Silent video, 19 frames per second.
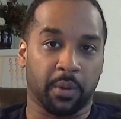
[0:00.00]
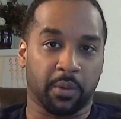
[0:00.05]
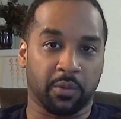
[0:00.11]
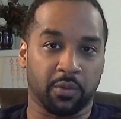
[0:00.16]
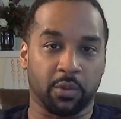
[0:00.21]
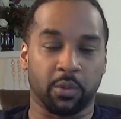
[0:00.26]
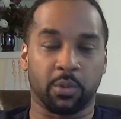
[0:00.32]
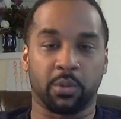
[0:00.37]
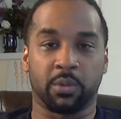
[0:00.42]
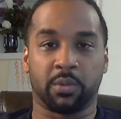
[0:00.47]

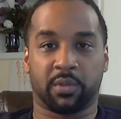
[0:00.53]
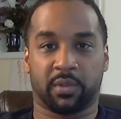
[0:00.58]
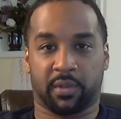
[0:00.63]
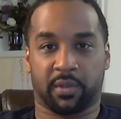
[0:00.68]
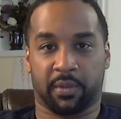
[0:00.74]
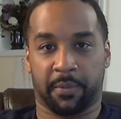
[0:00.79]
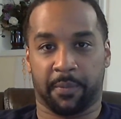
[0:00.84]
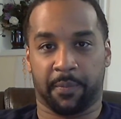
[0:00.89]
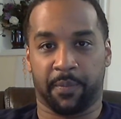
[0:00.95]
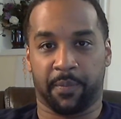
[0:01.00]
rules.
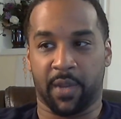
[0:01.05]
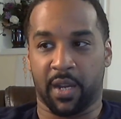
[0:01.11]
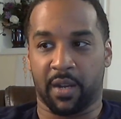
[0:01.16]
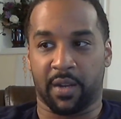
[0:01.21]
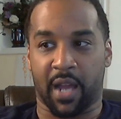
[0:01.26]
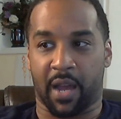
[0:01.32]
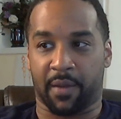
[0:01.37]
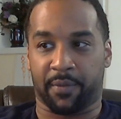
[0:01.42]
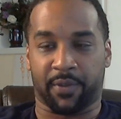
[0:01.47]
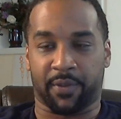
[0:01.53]
They're
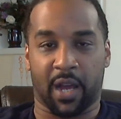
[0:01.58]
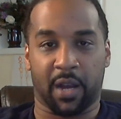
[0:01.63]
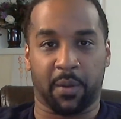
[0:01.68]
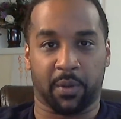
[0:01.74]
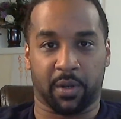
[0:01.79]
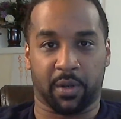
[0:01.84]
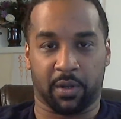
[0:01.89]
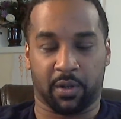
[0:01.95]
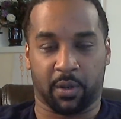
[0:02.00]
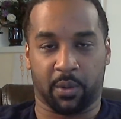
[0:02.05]
not
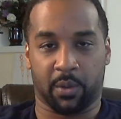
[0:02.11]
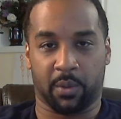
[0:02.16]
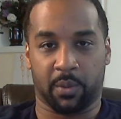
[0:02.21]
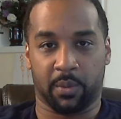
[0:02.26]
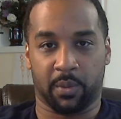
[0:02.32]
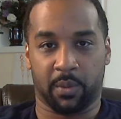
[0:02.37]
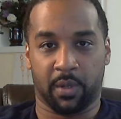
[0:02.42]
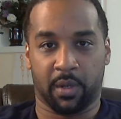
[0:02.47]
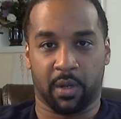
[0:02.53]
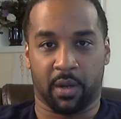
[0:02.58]
following the
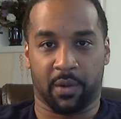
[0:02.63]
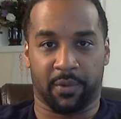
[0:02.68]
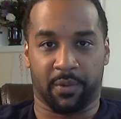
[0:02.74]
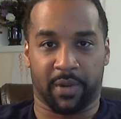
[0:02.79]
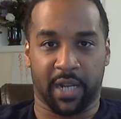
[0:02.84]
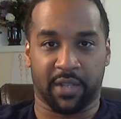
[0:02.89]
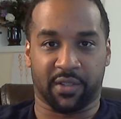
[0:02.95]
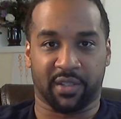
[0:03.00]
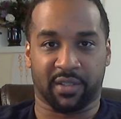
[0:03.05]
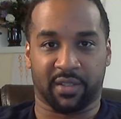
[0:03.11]
code of
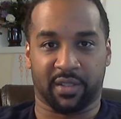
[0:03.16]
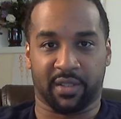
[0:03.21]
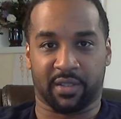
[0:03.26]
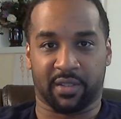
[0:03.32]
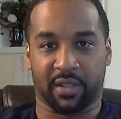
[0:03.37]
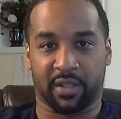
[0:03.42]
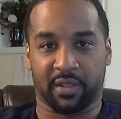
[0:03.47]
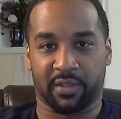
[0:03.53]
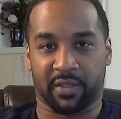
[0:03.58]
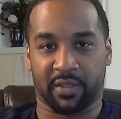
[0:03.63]

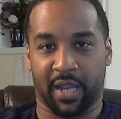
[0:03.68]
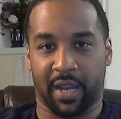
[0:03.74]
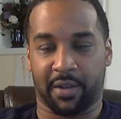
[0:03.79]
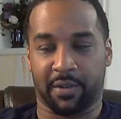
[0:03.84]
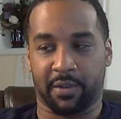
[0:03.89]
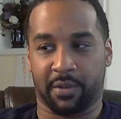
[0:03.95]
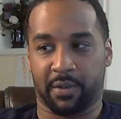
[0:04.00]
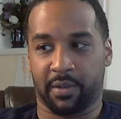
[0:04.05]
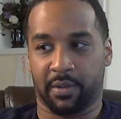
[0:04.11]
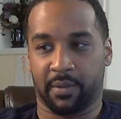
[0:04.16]
righteousness and the
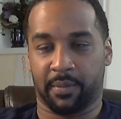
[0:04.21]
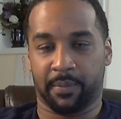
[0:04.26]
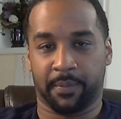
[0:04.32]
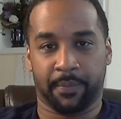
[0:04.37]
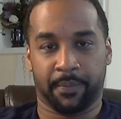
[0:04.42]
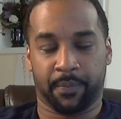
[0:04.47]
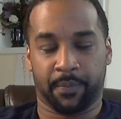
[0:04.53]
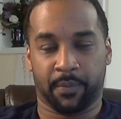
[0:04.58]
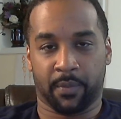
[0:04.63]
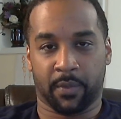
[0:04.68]
standard.
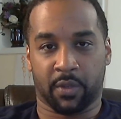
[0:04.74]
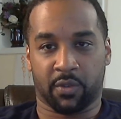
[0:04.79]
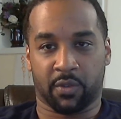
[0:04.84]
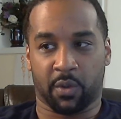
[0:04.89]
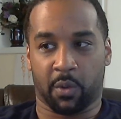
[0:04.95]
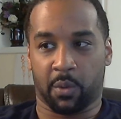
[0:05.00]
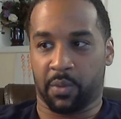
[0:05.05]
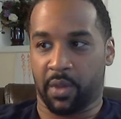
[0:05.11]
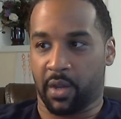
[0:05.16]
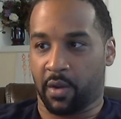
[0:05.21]

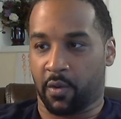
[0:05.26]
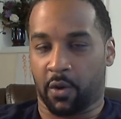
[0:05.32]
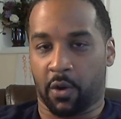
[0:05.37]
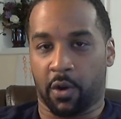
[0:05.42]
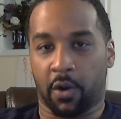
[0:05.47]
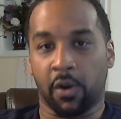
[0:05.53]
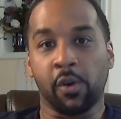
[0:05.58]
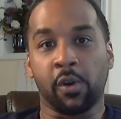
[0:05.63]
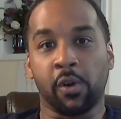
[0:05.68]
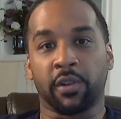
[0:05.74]
So they're
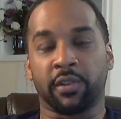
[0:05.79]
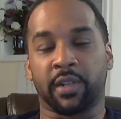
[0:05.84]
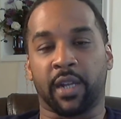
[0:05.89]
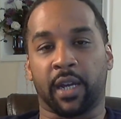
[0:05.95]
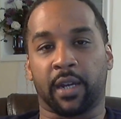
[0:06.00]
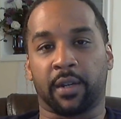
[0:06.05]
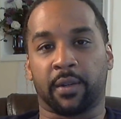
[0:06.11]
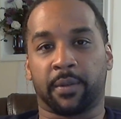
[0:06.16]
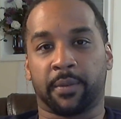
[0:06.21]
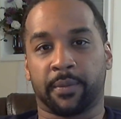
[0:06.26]
all whores
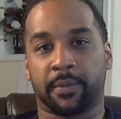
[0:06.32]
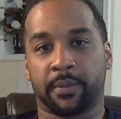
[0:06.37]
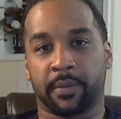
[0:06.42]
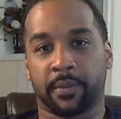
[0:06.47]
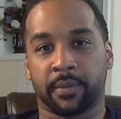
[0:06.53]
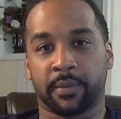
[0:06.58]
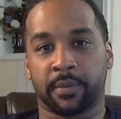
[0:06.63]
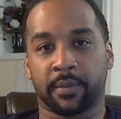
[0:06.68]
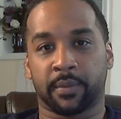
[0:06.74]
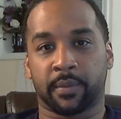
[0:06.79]
now.
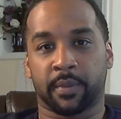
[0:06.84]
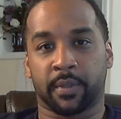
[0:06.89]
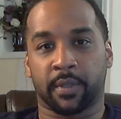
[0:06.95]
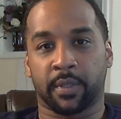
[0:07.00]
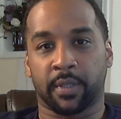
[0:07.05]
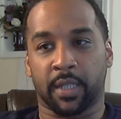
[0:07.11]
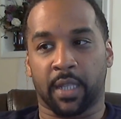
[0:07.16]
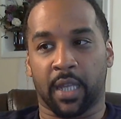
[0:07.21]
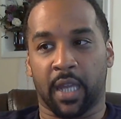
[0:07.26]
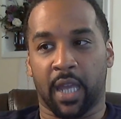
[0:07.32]

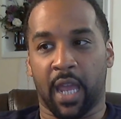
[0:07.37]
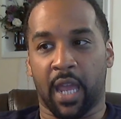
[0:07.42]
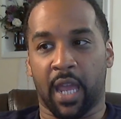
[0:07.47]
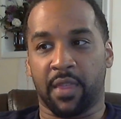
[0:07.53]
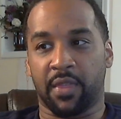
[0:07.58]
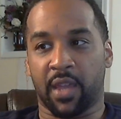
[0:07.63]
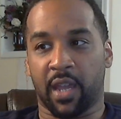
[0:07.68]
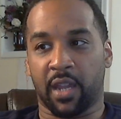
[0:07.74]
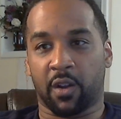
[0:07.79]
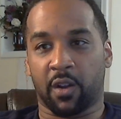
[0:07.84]

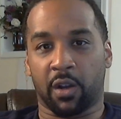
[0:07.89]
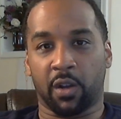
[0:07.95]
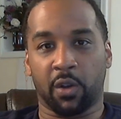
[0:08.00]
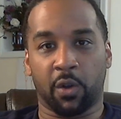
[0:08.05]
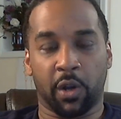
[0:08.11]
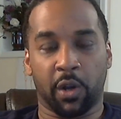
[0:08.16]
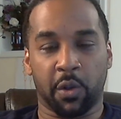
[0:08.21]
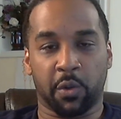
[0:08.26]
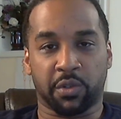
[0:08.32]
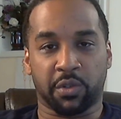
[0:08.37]
And they are
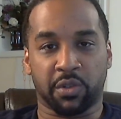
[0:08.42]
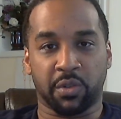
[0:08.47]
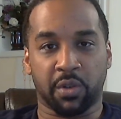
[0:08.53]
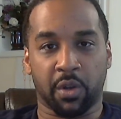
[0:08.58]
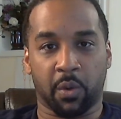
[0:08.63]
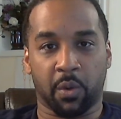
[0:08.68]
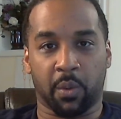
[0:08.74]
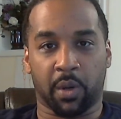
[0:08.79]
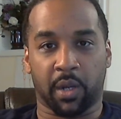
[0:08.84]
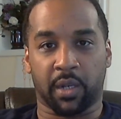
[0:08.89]
loyal to
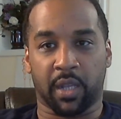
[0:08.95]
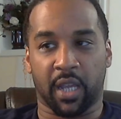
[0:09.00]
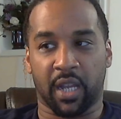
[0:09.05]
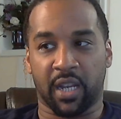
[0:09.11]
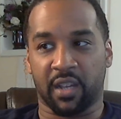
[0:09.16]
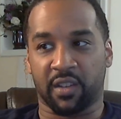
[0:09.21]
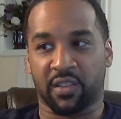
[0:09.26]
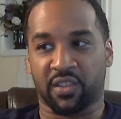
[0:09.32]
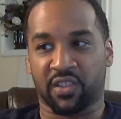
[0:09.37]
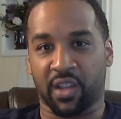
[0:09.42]
no one, and
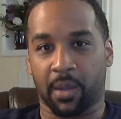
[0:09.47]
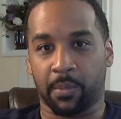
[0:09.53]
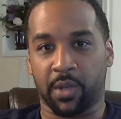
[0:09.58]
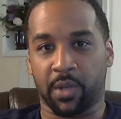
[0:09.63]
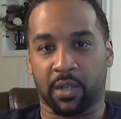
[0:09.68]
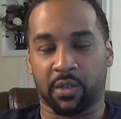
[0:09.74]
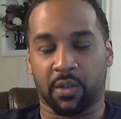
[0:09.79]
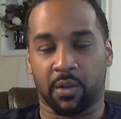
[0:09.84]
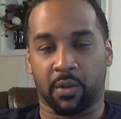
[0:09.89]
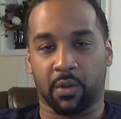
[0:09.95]
they are
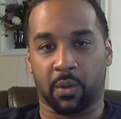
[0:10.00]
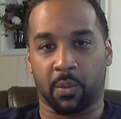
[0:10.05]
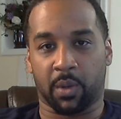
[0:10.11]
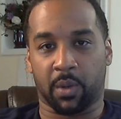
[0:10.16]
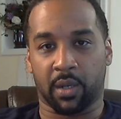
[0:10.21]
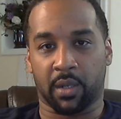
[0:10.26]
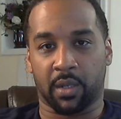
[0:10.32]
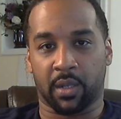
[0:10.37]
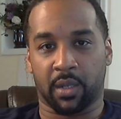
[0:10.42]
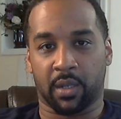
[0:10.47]
subject to no
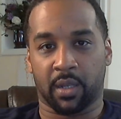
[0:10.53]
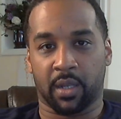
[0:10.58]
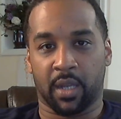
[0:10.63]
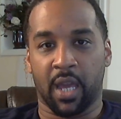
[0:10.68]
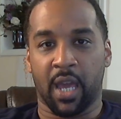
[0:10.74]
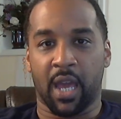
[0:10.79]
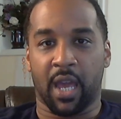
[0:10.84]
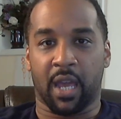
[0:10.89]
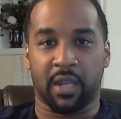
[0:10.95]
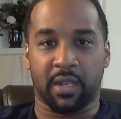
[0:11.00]
one.
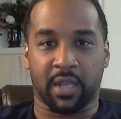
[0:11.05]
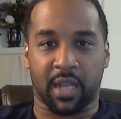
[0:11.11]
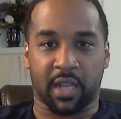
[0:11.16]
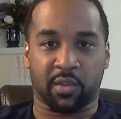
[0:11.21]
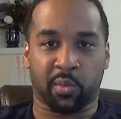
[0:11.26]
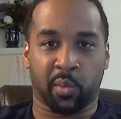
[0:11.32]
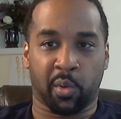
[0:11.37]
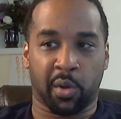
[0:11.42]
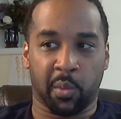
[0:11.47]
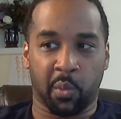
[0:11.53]
And
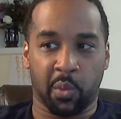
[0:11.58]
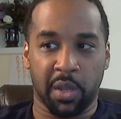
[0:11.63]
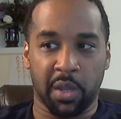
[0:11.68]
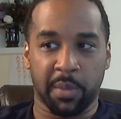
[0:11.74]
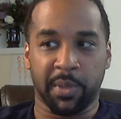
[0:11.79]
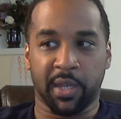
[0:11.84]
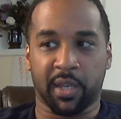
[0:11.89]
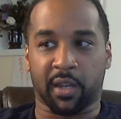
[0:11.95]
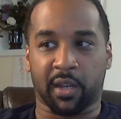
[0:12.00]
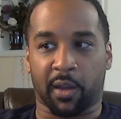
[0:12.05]
that's what we
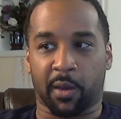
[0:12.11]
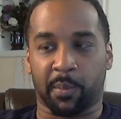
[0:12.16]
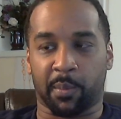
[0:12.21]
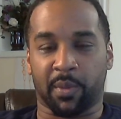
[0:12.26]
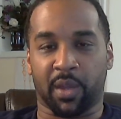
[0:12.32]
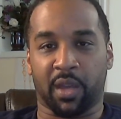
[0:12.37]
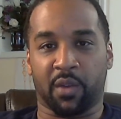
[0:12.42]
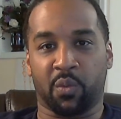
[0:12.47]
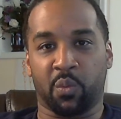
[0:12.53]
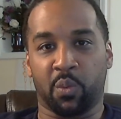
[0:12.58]

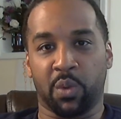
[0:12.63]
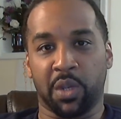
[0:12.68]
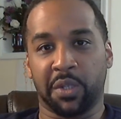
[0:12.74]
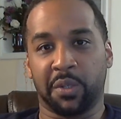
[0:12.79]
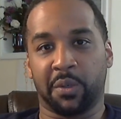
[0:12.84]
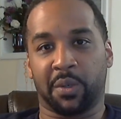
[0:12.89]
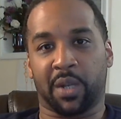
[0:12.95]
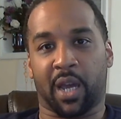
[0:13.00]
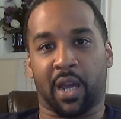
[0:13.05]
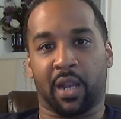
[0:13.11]
become if we
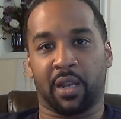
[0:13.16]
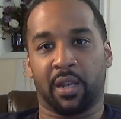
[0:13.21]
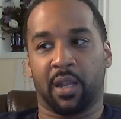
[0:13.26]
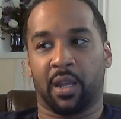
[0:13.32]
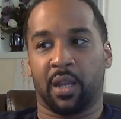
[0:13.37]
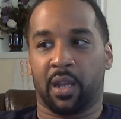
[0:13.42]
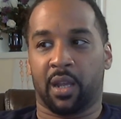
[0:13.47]
do not